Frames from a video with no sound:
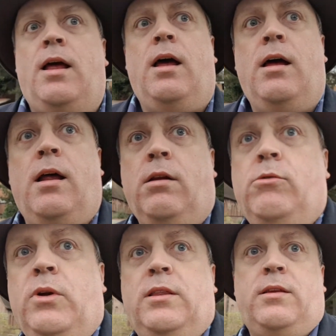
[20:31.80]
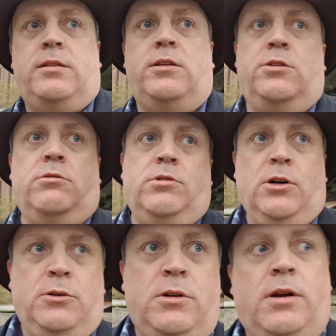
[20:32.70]
uh, along with Thesiger
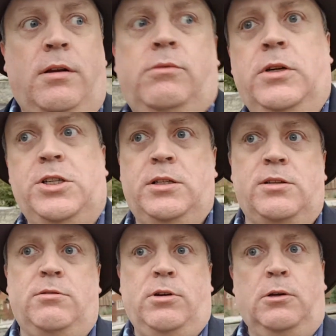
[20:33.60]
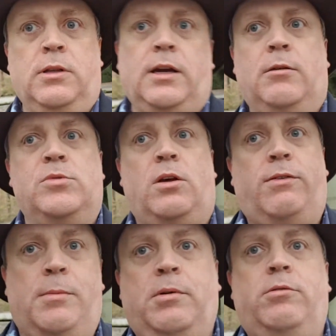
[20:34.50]
Road, which is the road that comes
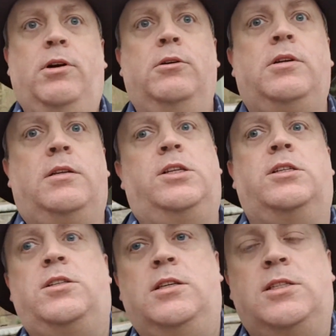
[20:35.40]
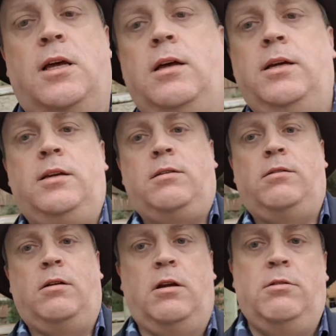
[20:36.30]
off Abbott Road, just to the side,
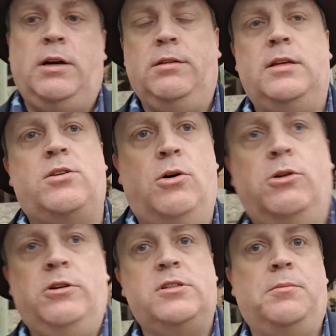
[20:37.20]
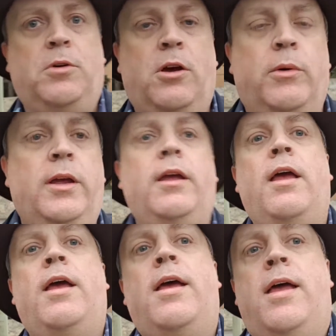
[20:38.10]
around this corner as I'm going,
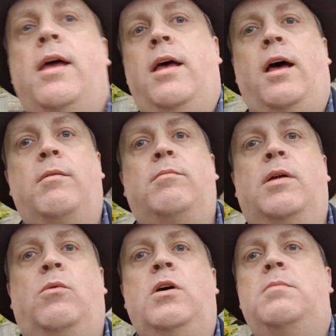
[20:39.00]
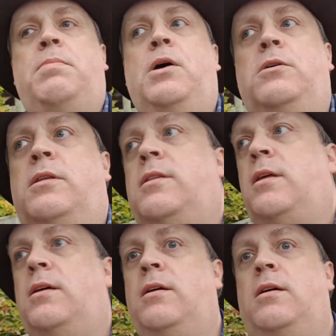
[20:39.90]
um, were both,